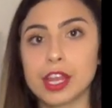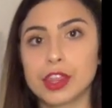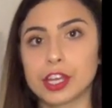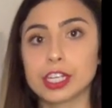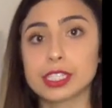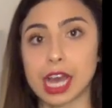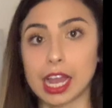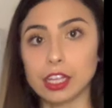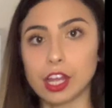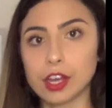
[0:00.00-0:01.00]
Their
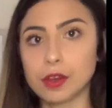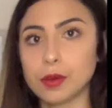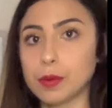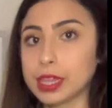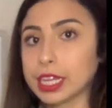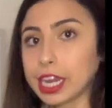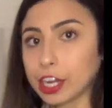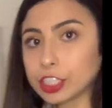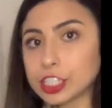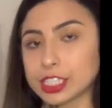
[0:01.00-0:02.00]
dialogue, what the
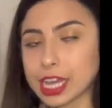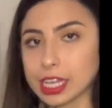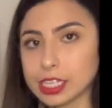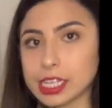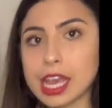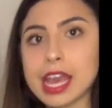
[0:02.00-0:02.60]
character says,